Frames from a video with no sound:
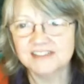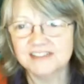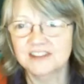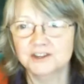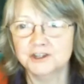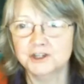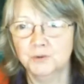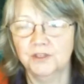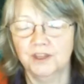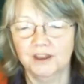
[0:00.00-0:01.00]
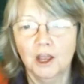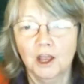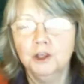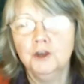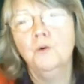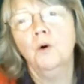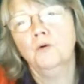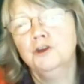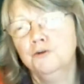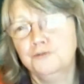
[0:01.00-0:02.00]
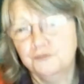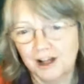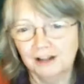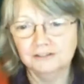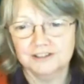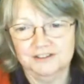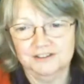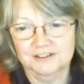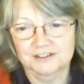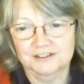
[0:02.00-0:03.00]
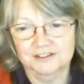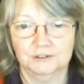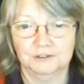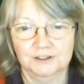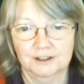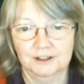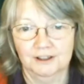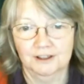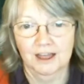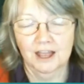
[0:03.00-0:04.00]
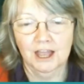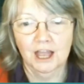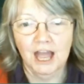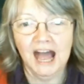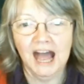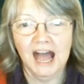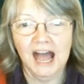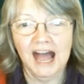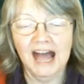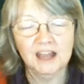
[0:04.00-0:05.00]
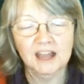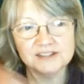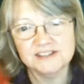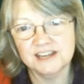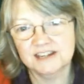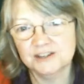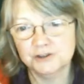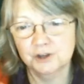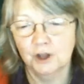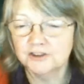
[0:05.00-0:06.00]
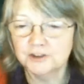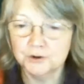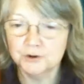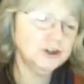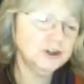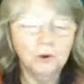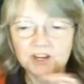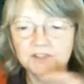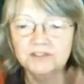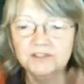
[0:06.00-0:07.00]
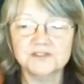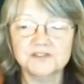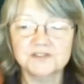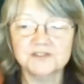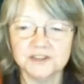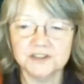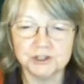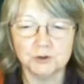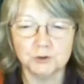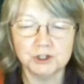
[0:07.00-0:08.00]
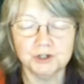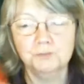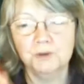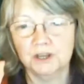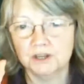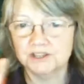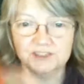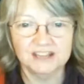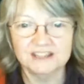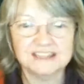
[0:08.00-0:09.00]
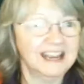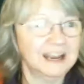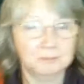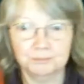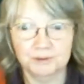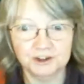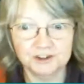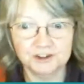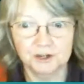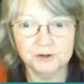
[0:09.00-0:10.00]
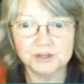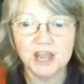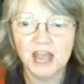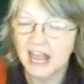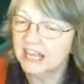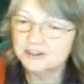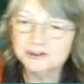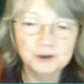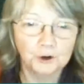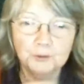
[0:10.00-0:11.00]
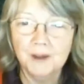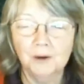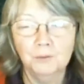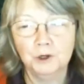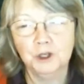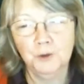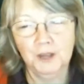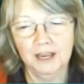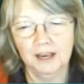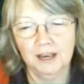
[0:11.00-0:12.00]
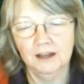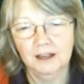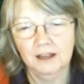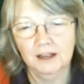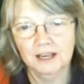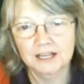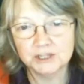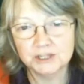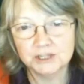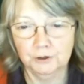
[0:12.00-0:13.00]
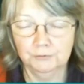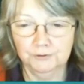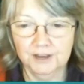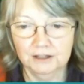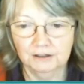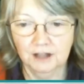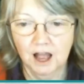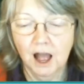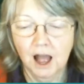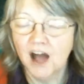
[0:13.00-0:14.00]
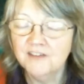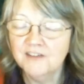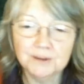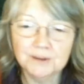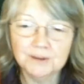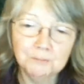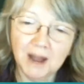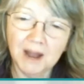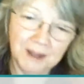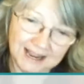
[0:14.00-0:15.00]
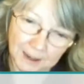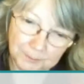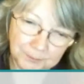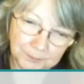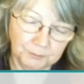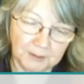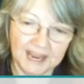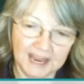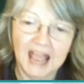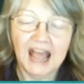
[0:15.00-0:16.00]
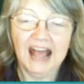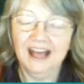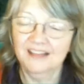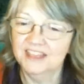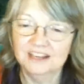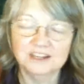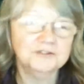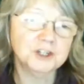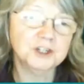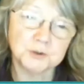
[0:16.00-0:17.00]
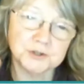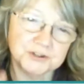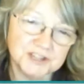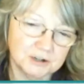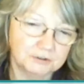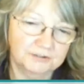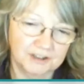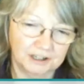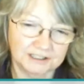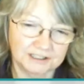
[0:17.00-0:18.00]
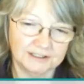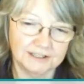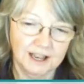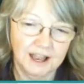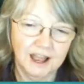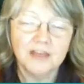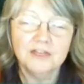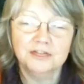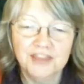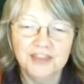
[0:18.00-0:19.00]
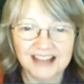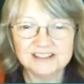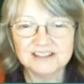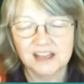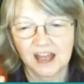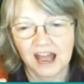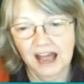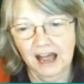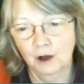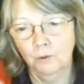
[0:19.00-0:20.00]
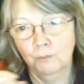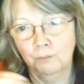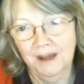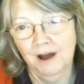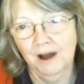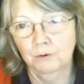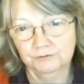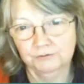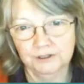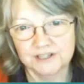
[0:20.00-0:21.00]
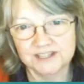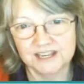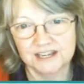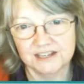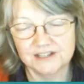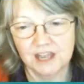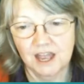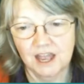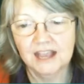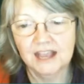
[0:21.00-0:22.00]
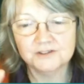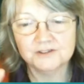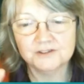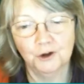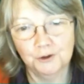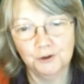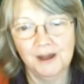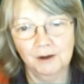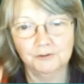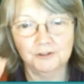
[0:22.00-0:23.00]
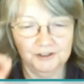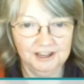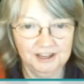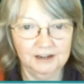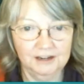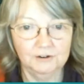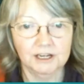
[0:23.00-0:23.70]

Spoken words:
do with it. You felt the sound. And as I said, it's not. So do you know what? Even if there's a distortion because of internet issues, it's not about what you hear. It's about what you feel. I've had a mic pack up on me, and the individuals have still felt it. That's how powerful this is. It's not about the hearing.